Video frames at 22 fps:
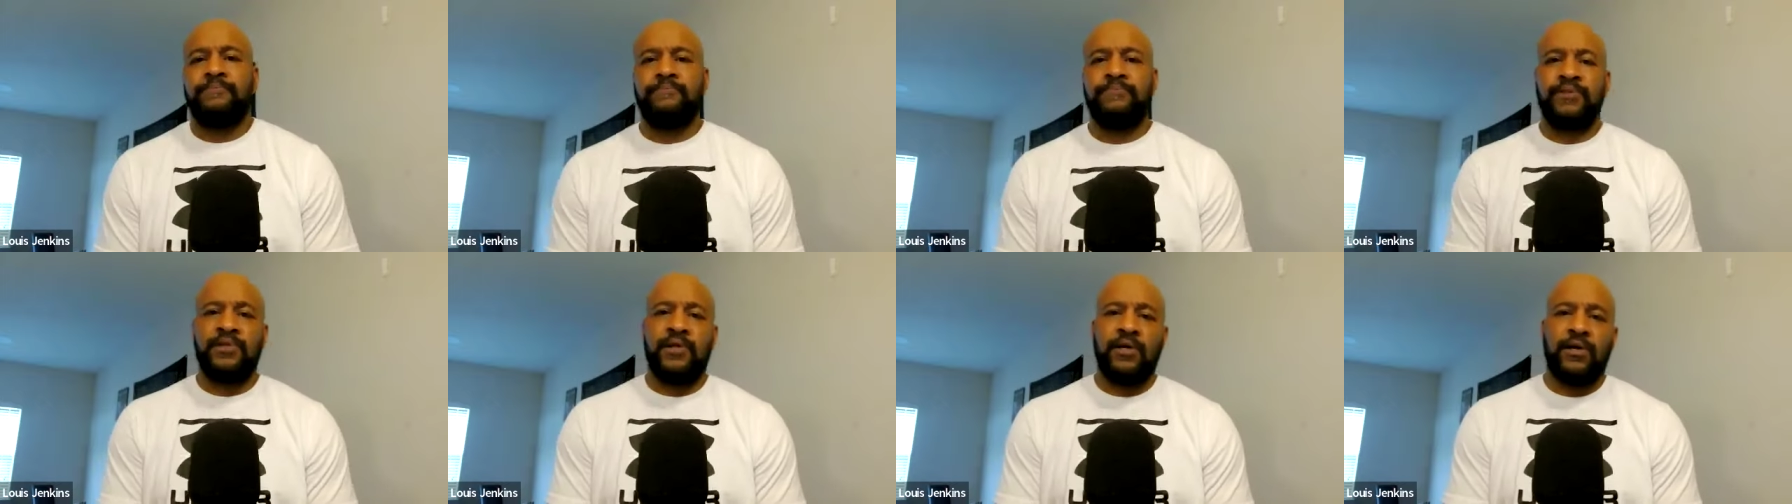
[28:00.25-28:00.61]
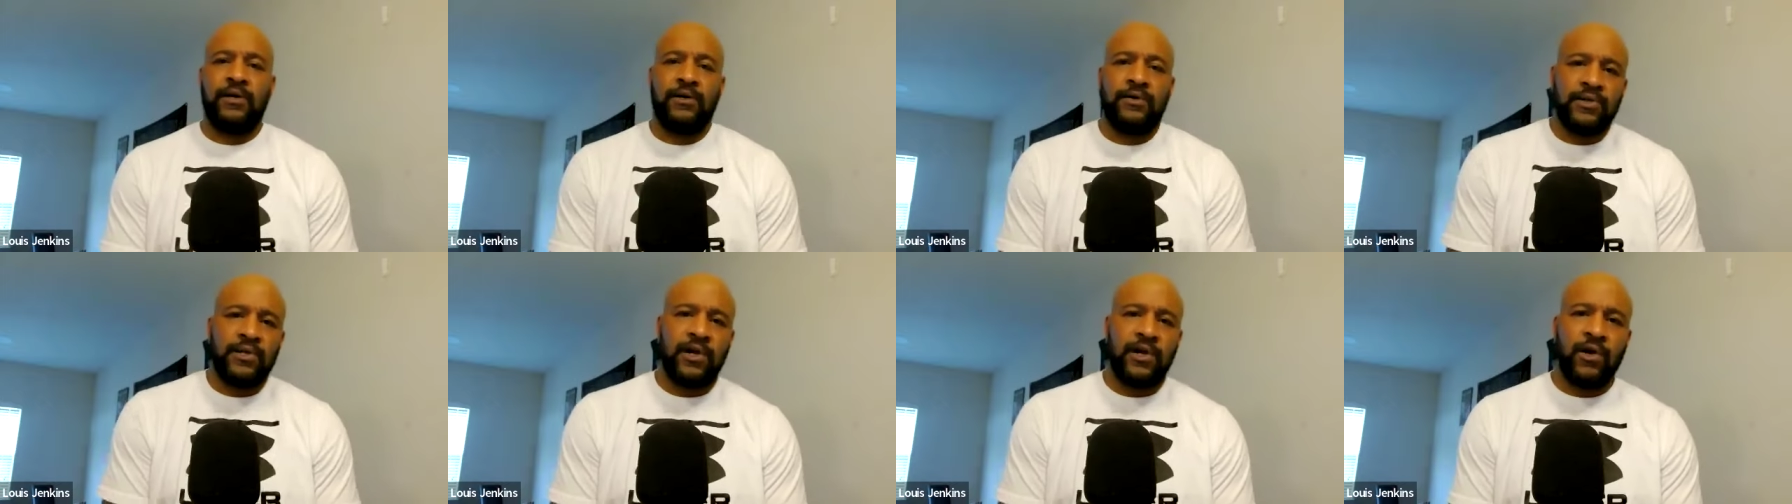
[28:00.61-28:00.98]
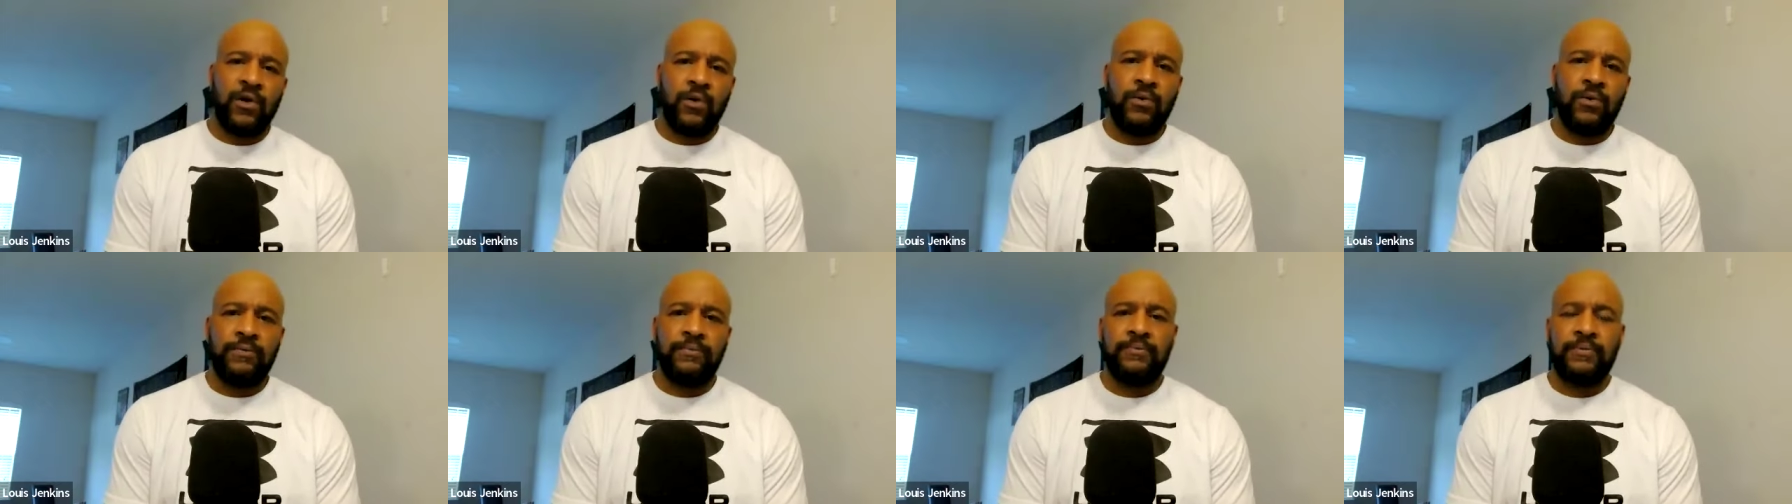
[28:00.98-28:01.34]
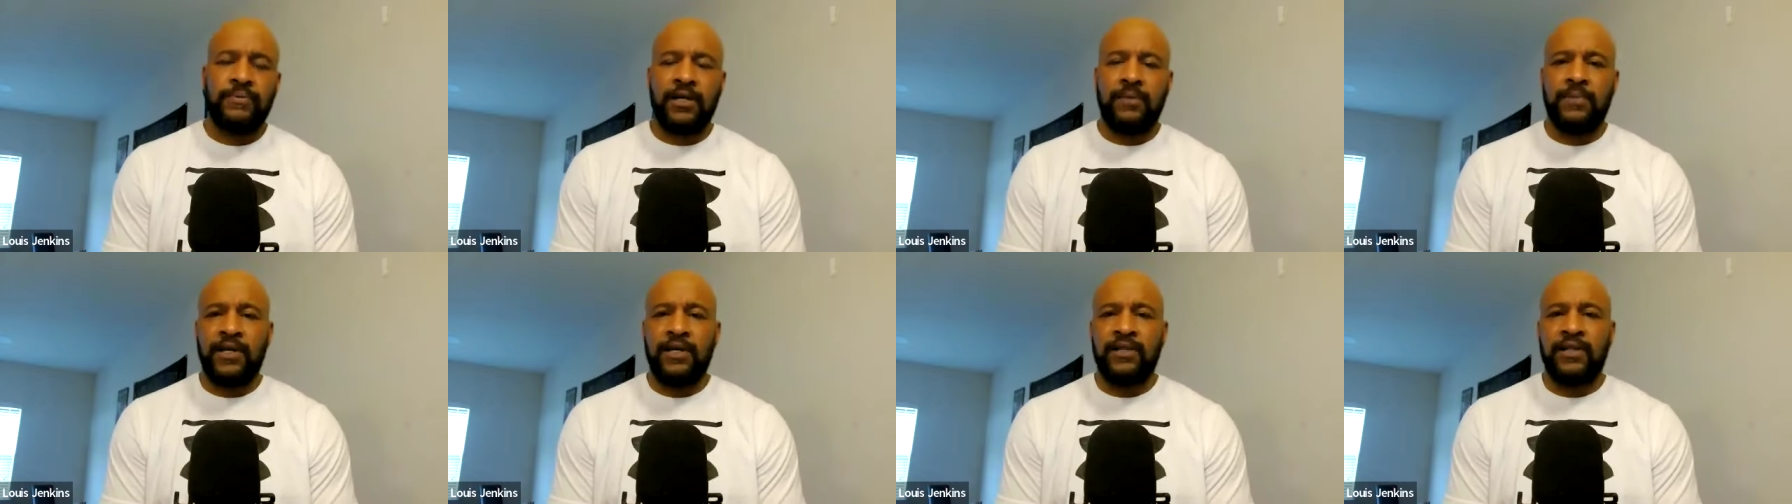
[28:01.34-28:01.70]
So, you know,
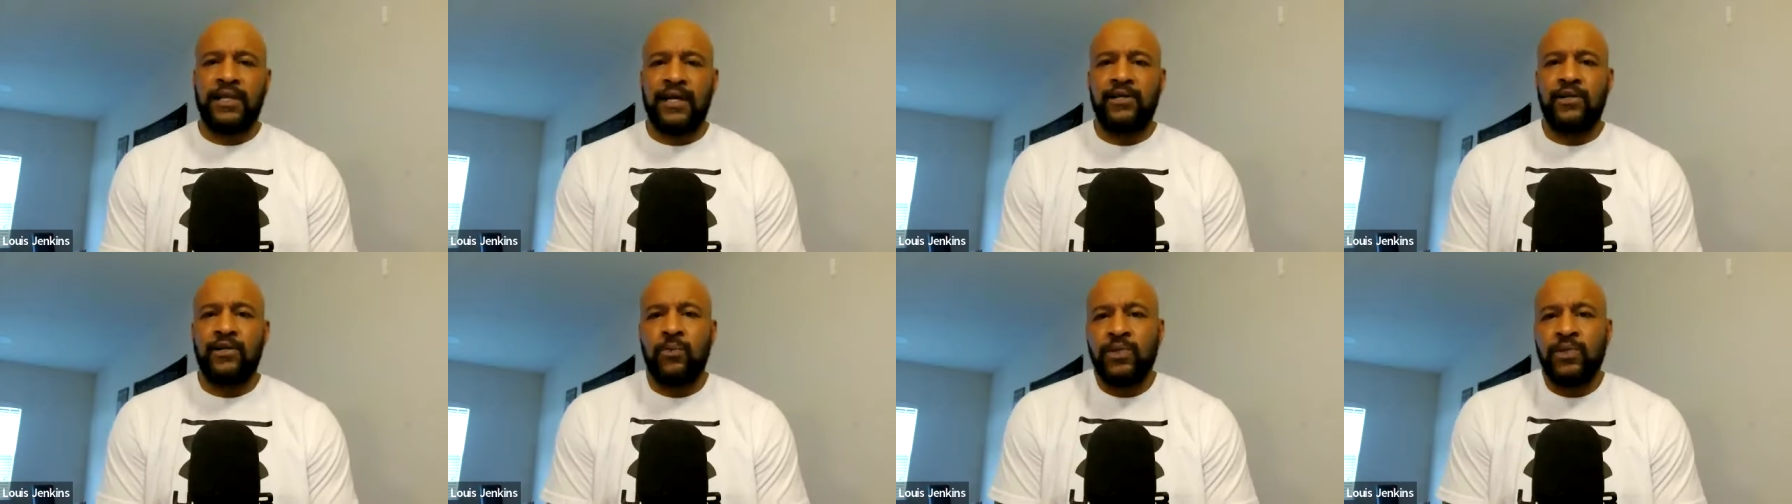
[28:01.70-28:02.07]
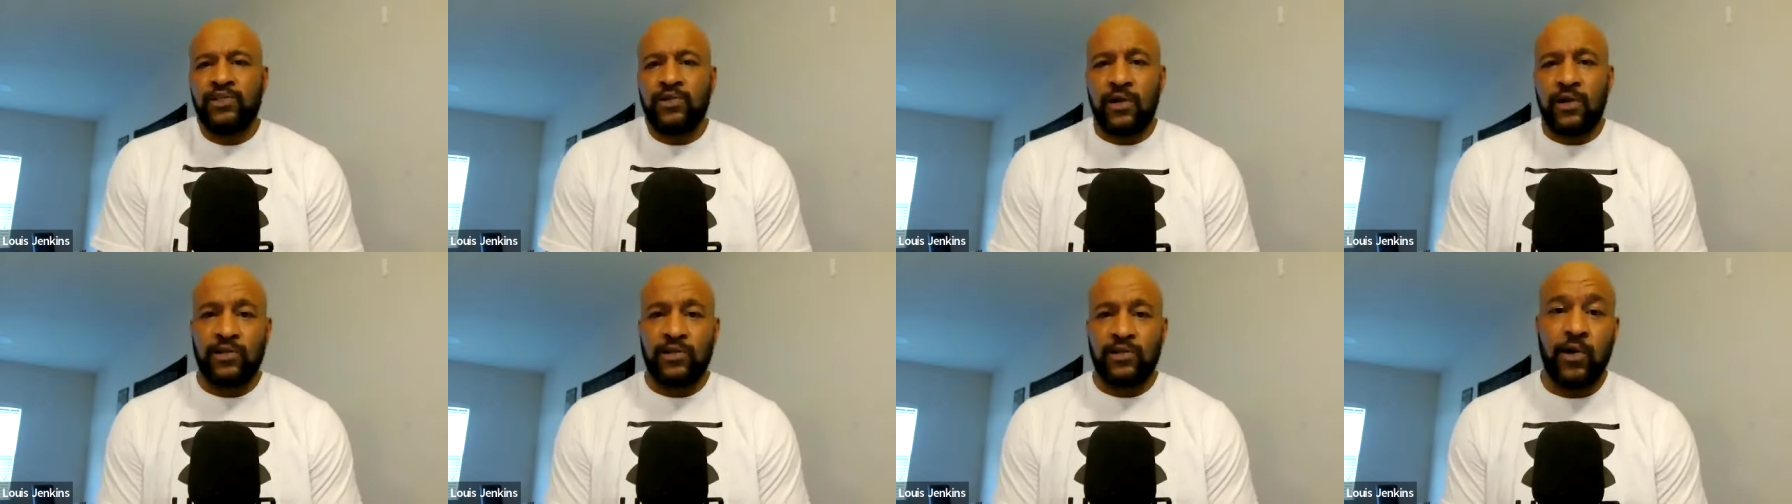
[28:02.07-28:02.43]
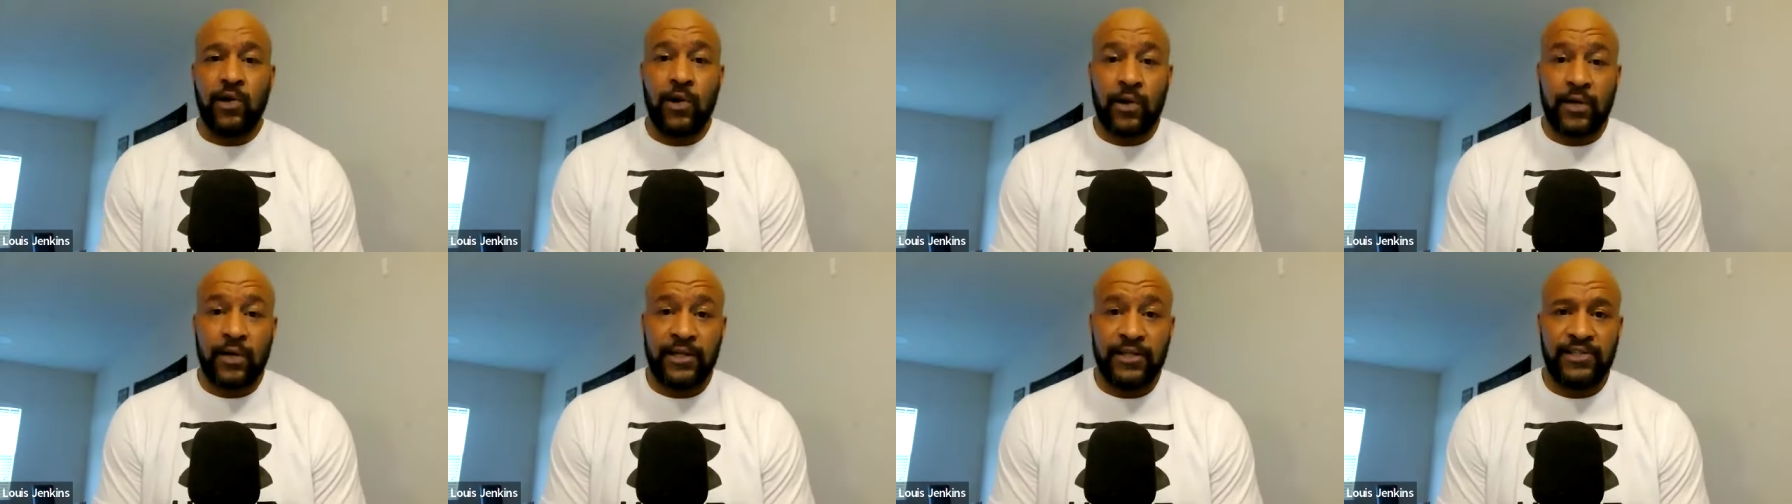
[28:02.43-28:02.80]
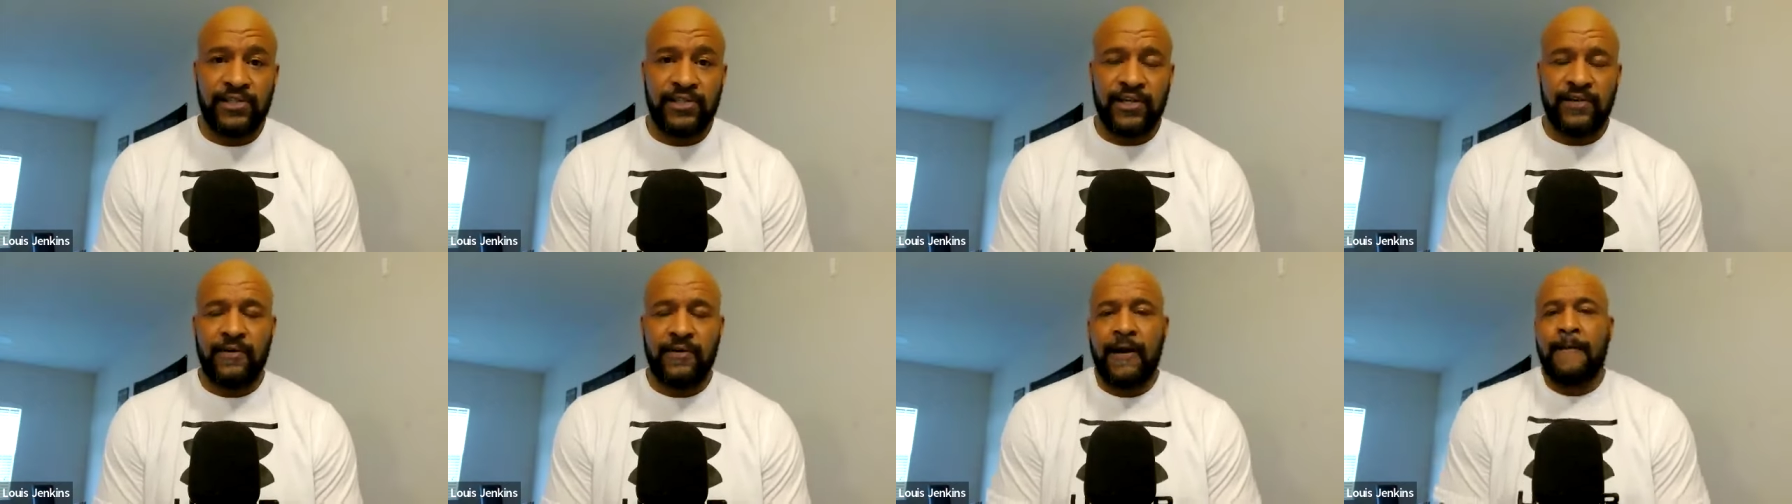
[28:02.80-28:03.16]
I mean, like, then we start talking and
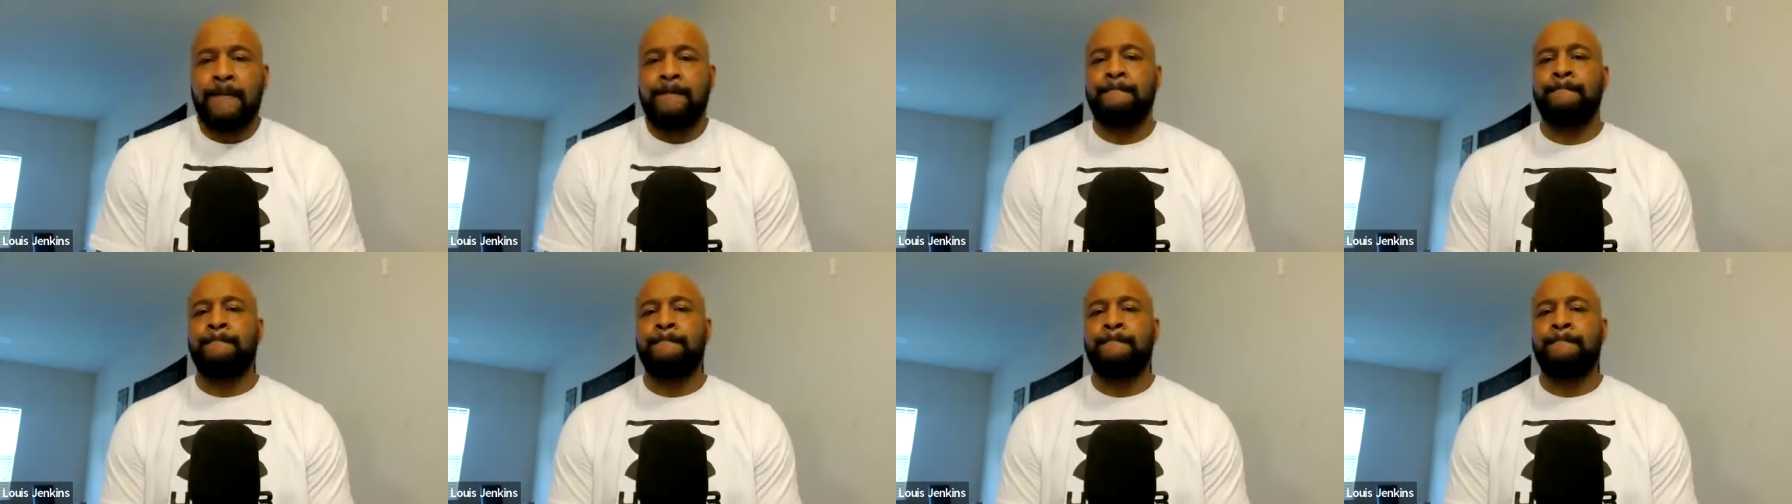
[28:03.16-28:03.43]
shit, right?